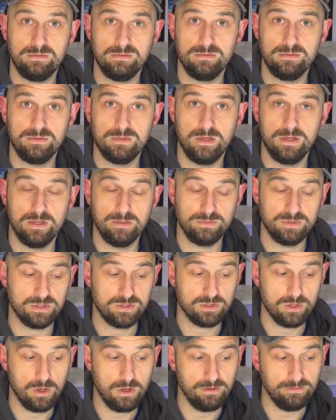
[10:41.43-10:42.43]
to
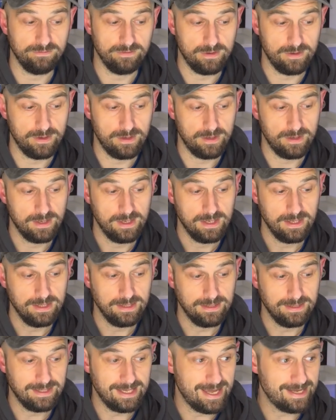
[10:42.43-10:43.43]
sort of
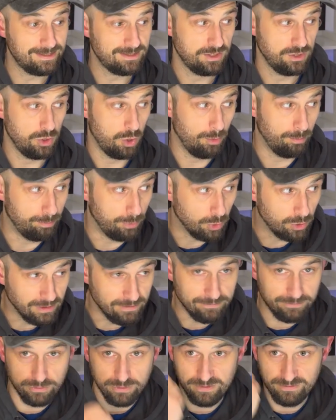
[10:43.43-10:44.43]
get your book
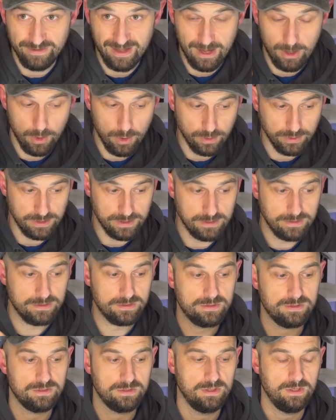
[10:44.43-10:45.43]
in front of that
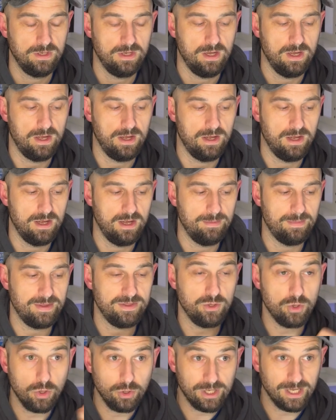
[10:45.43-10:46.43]
audience. And
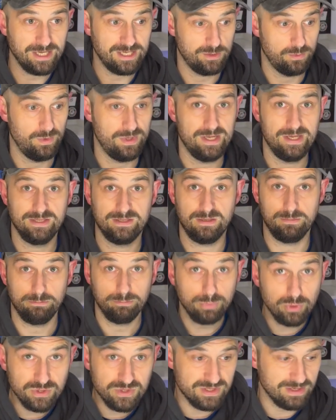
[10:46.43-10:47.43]
the organic ways,
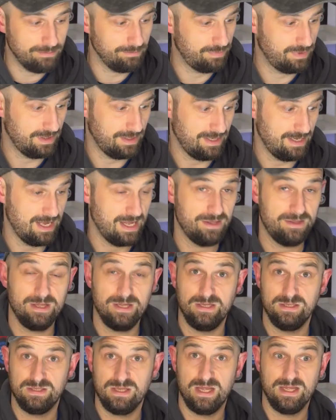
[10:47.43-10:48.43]
put simply, are
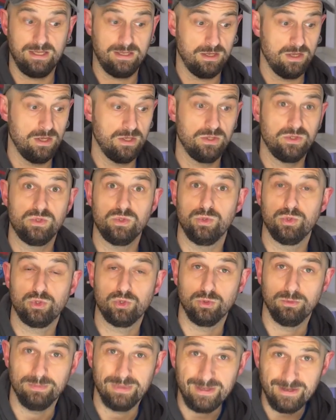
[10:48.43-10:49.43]
things like
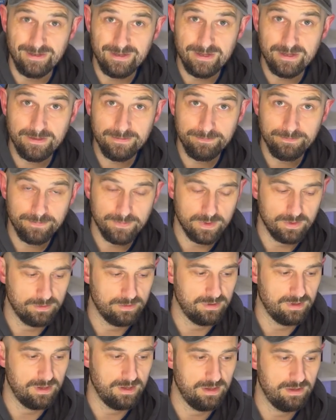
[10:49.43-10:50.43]
social media,
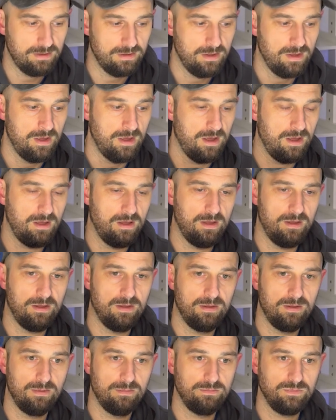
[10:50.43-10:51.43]
okay?
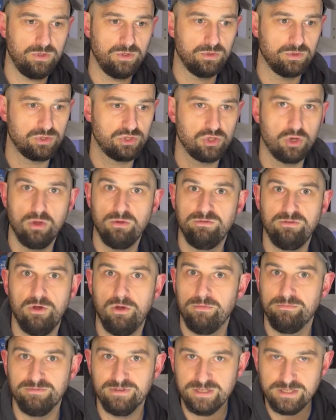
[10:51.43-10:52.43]
You know, short
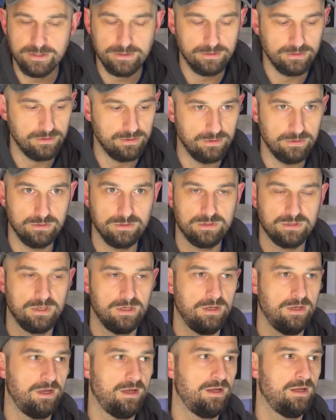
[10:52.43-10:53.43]
form videos,
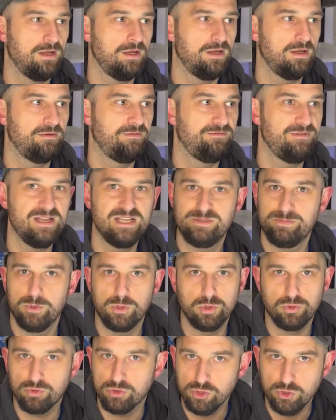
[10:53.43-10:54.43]

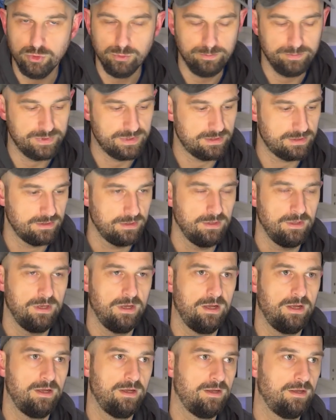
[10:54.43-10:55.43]
Facebook groups,
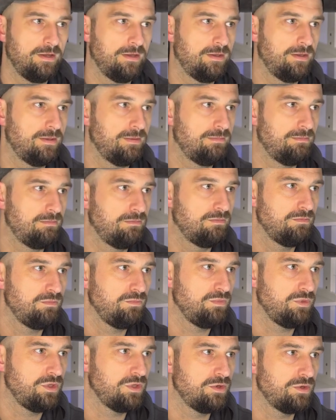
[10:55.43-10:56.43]

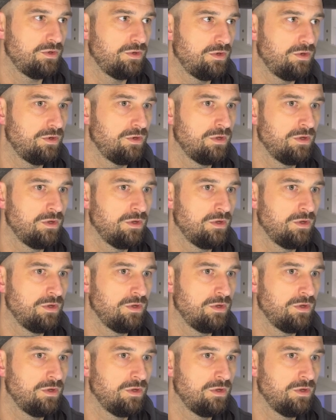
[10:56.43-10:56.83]
you know,